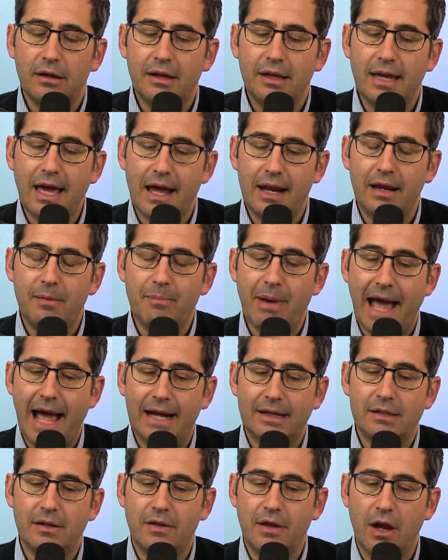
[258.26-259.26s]
getting
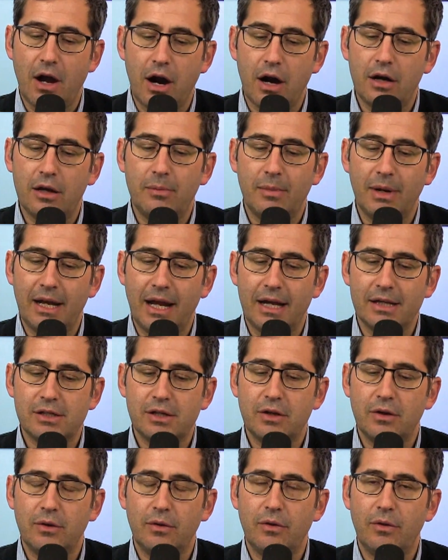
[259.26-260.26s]
back to the argument as
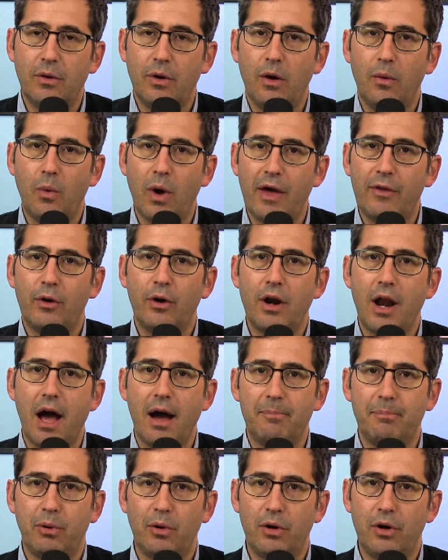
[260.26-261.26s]
to whether or
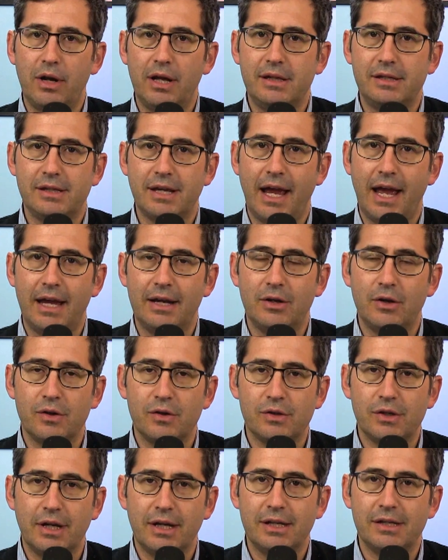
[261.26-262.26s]
not Bernie
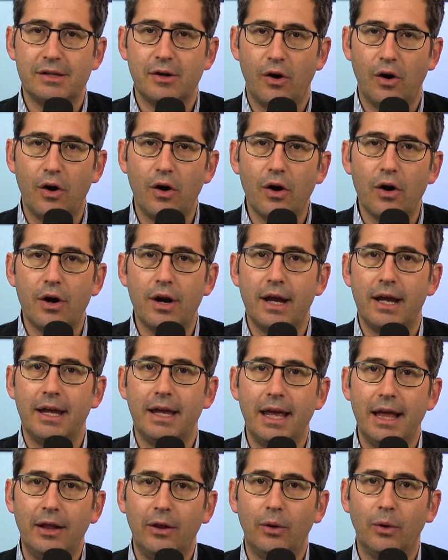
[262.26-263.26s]
Sanders is hurting
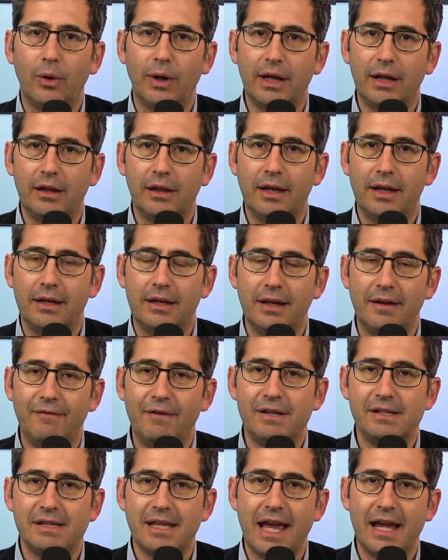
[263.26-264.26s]
Hillary Clinton if
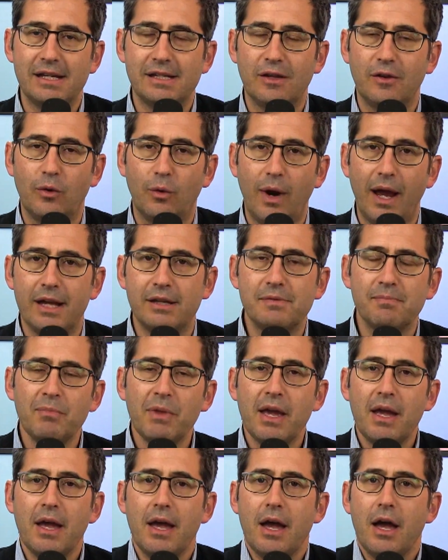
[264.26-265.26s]
he stays in the race,
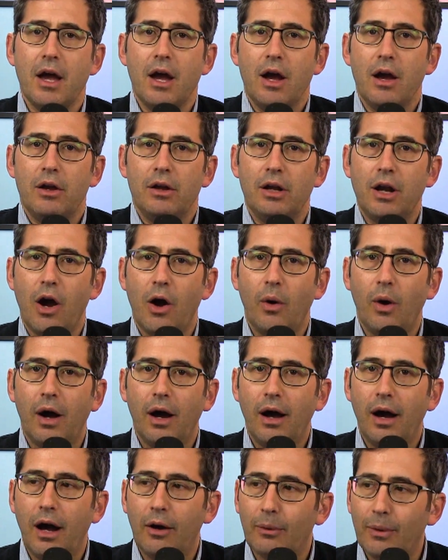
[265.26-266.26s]
you know,
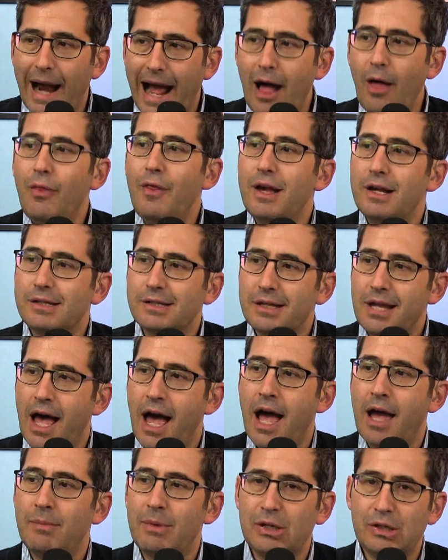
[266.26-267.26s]
around this
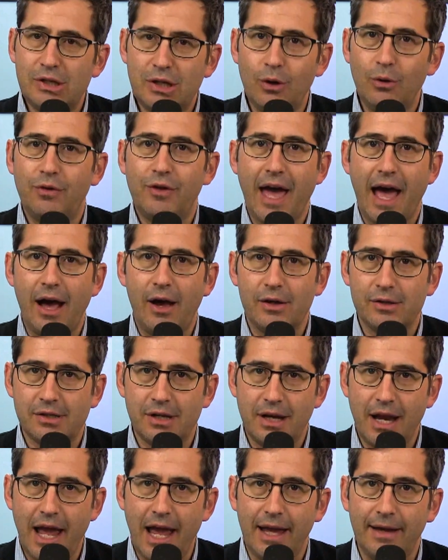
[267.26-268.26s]
time in
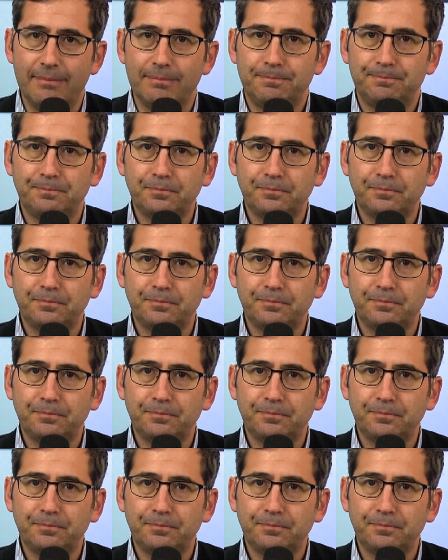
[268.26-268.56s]
2008,